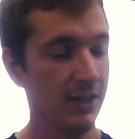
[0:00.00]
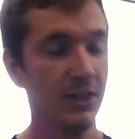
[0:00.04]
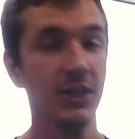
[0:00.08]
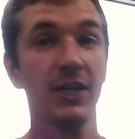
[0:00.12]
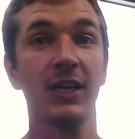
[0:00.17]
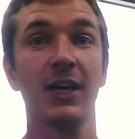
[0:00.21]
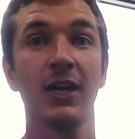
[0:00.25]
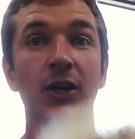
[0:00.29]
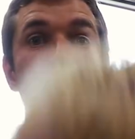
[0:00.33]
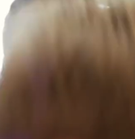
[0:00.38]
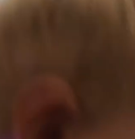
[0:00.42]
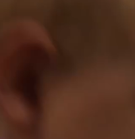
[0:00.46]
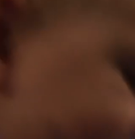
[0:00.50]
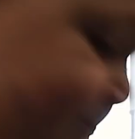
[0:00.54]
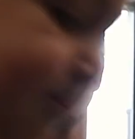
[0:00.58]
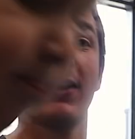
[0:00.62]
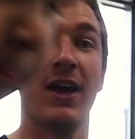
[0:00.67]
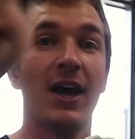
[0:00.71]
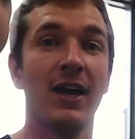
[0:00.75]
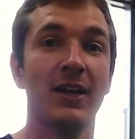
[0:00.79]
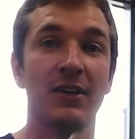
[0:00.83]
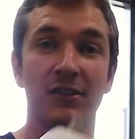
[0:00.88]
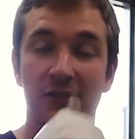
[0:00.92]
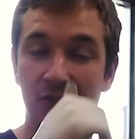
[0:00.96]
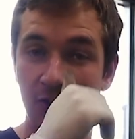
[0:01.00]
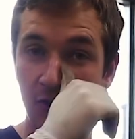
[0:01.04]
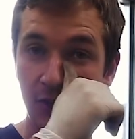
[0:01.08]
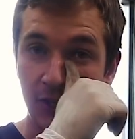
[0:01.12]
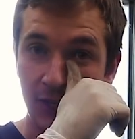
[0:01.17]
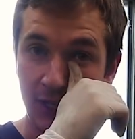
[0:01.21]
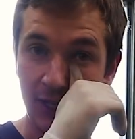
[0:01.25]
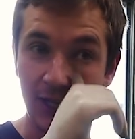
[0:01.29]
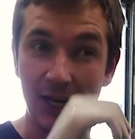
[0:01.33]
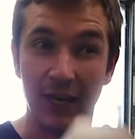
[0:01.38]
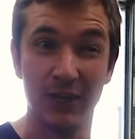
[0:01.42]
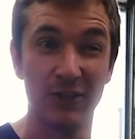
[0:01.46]
you can go even higher. So
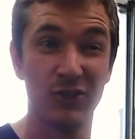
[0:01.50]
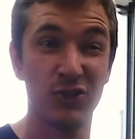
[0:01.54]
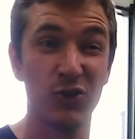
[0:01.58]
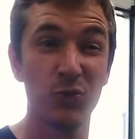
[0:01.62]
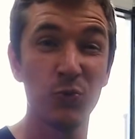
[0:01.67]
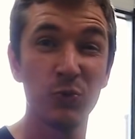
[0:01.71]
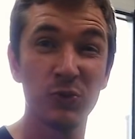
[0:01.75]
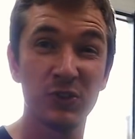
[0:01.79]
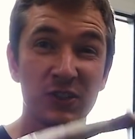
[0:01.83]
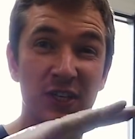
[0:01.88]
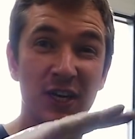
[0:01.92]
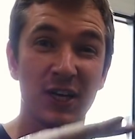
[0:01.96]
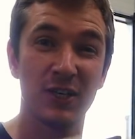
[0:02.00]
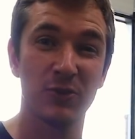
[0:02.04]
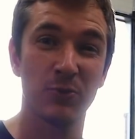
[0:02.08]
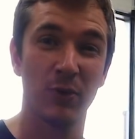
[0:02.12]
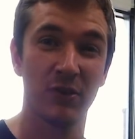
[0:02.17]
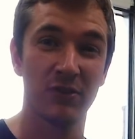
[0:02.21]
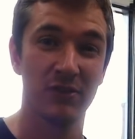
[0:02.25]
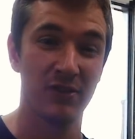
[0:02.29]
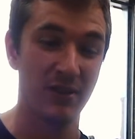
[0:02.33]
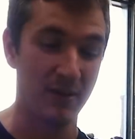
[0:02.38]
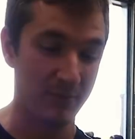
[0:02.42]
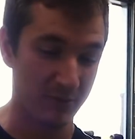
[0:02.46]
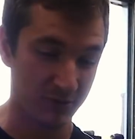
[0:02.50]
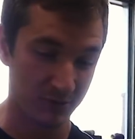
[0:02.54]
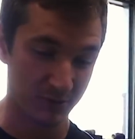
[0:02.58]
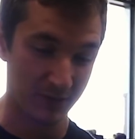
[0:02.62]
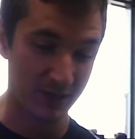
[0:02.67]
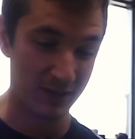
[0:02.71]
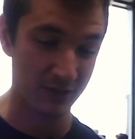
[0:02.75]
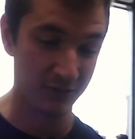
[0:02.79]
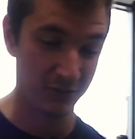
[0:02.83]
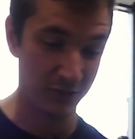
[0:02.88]
you can get two stage ones of them as well.